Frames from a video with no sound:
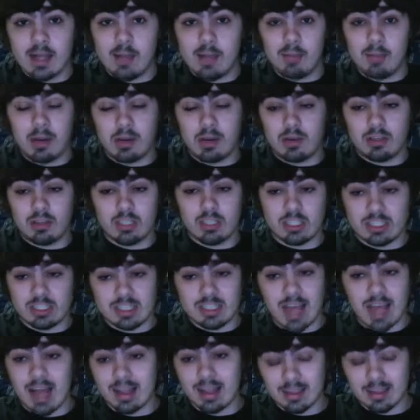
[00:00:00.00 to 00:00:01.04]
better than just
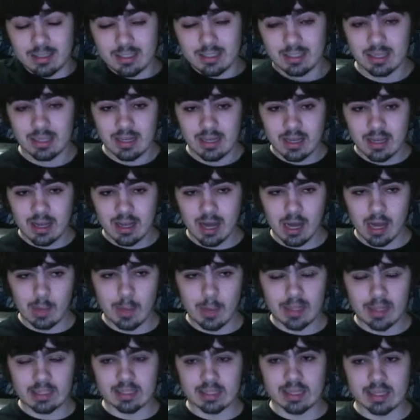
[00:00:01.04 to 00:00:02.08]
silence, and
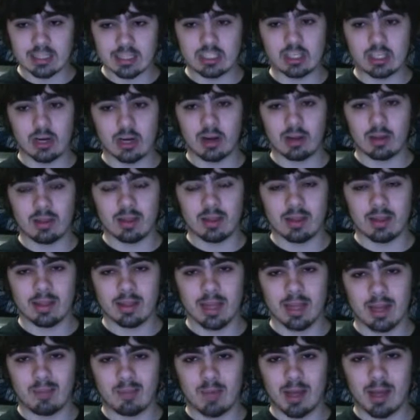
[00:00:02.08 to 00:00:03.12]
it's less jarring than
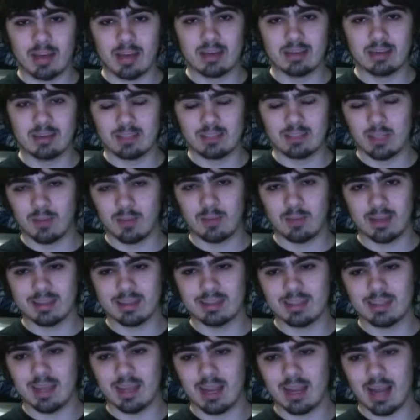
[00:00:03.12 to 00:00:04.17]
like Penn jumping in
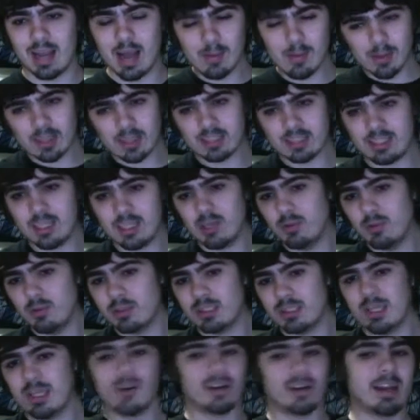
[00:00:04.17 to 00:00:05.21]
saying, "I'm gonna sing you a
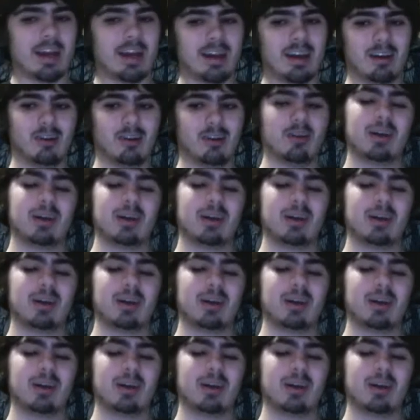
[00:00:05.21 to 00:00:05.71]
song now."